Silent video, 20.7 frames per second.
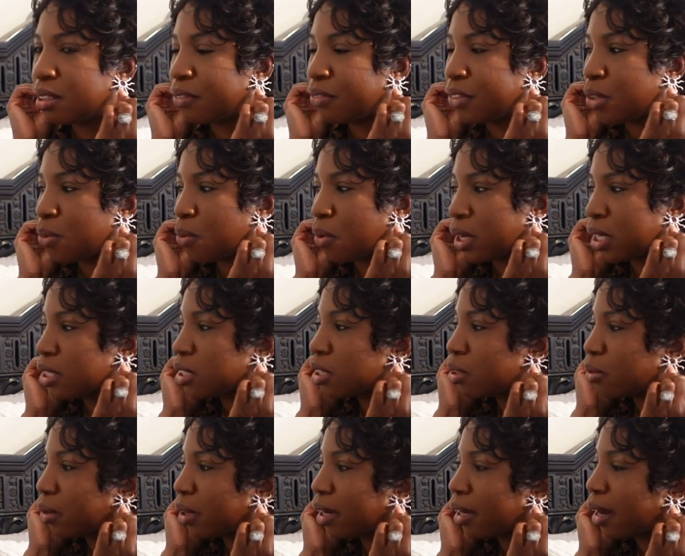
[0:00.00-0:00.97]
If you wanted to
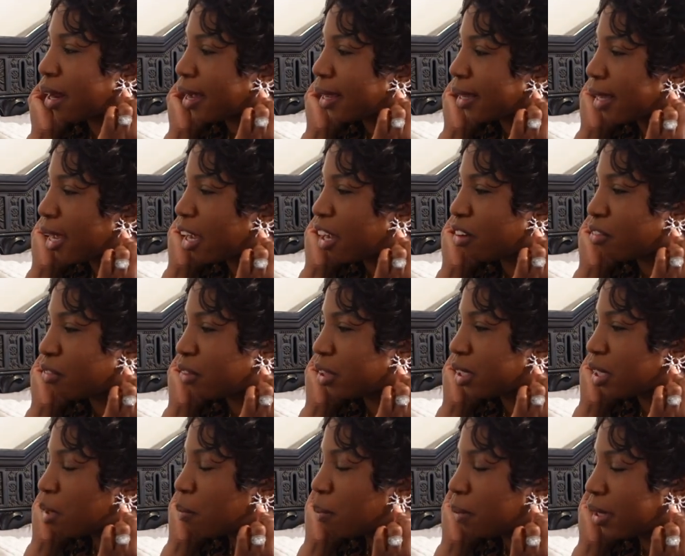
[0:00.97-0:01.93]
wear like a
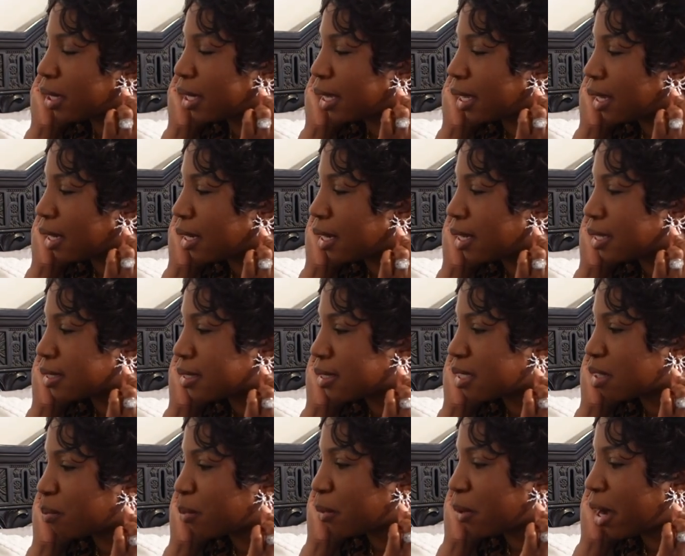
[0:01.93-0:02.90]
really plain and
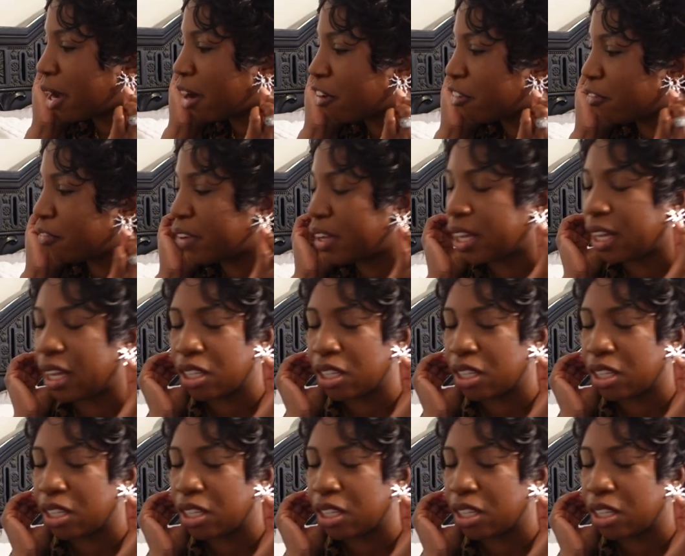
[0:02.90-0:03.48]
simple outfit